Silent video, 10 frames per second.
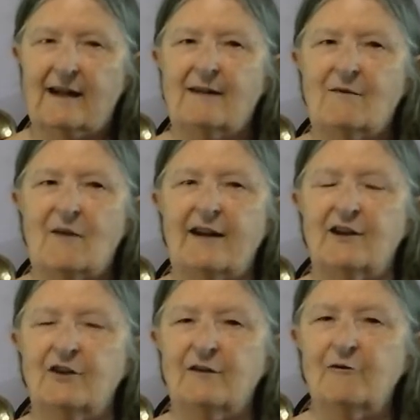I
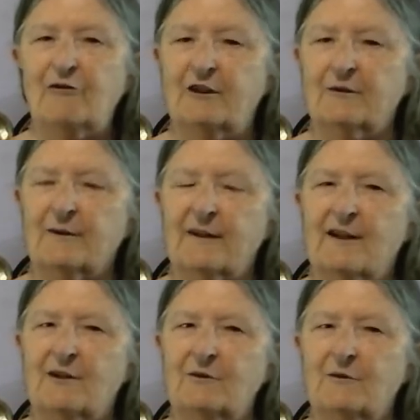couldn't figure
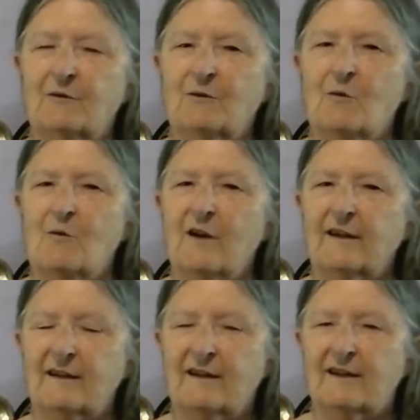out what
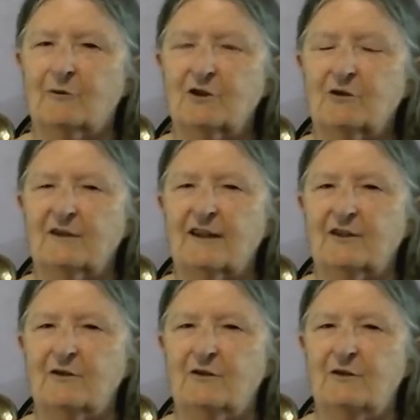kind of rituals I could
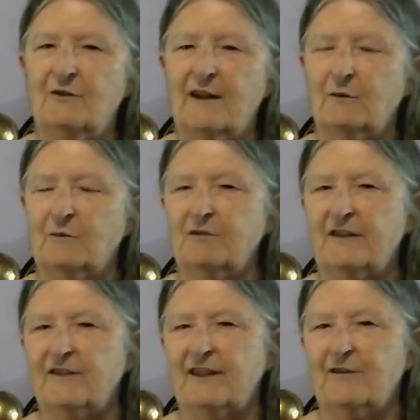do that would
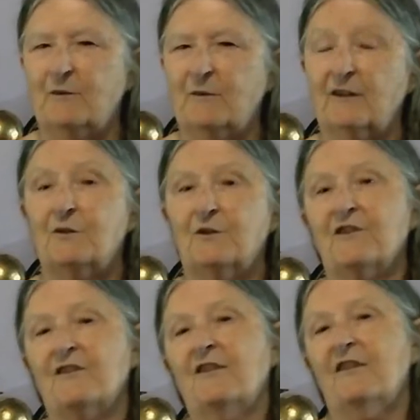please everyone. Of
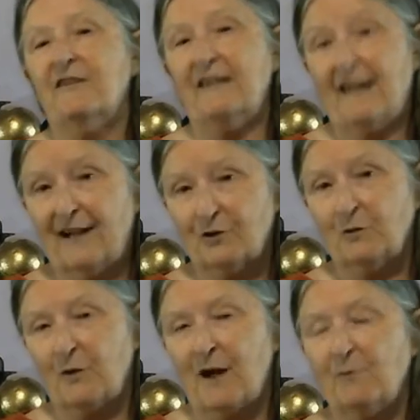course, the actual
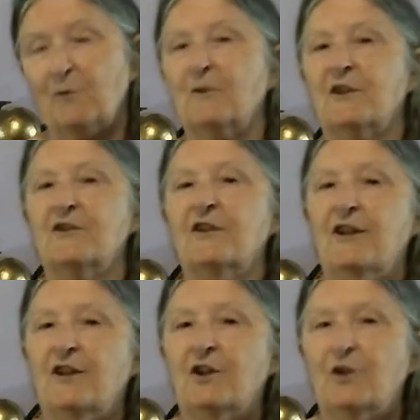problem was
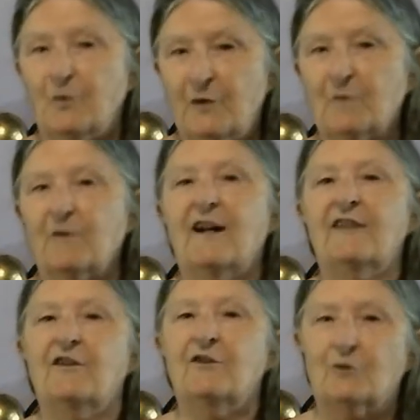we were
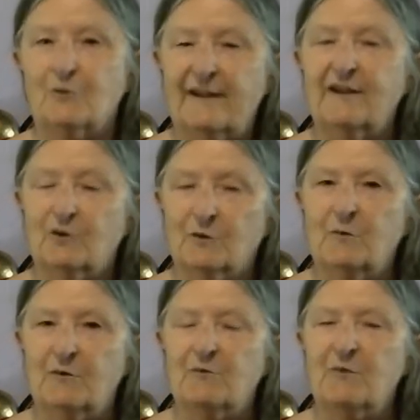not the right group
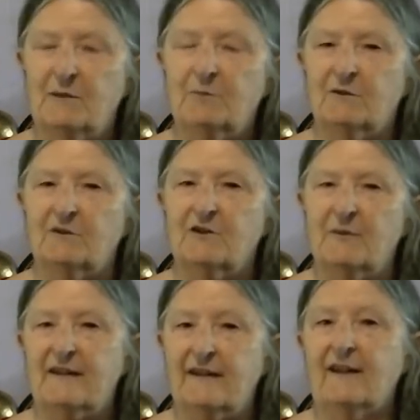of people to be
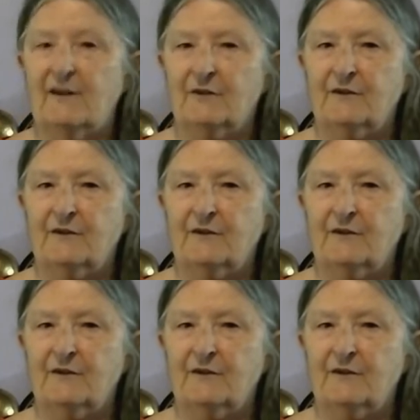together,